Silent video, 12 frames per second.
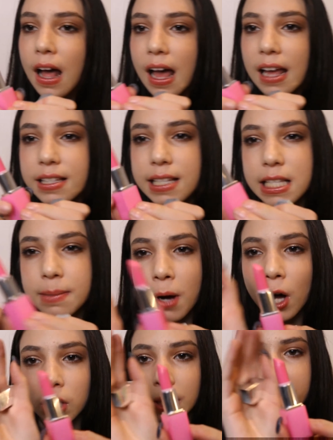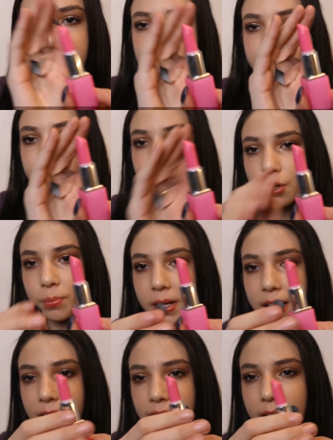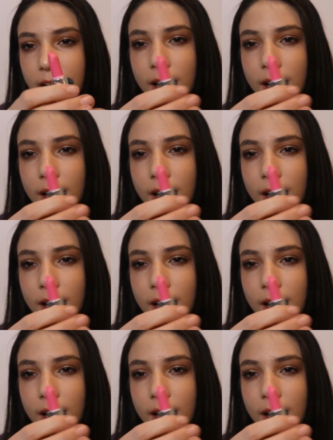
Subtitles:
It's a small lipstick tube. Like,